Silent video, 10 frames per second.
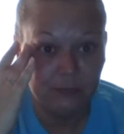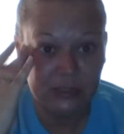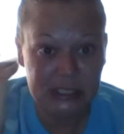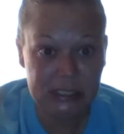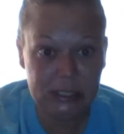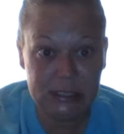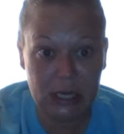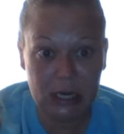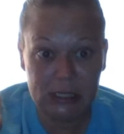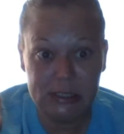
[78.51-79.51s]
Because it's a
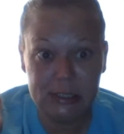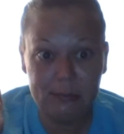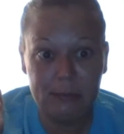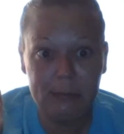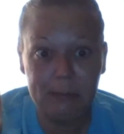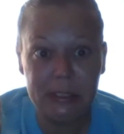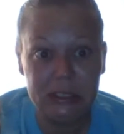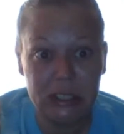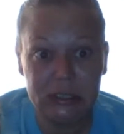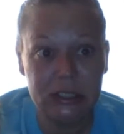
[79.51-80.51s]
hot son of a bitch
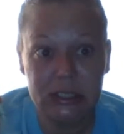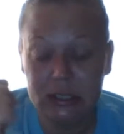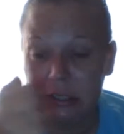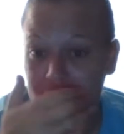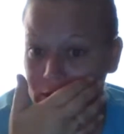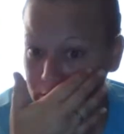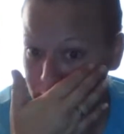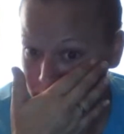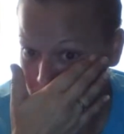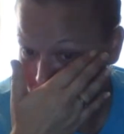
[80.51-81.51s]
out there. It's
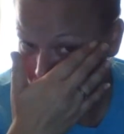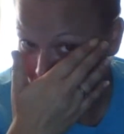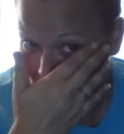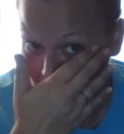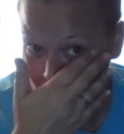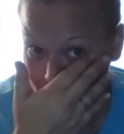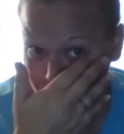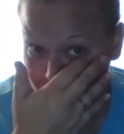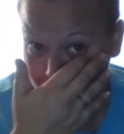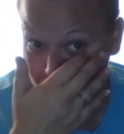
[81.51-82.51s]
gonna be a hot one.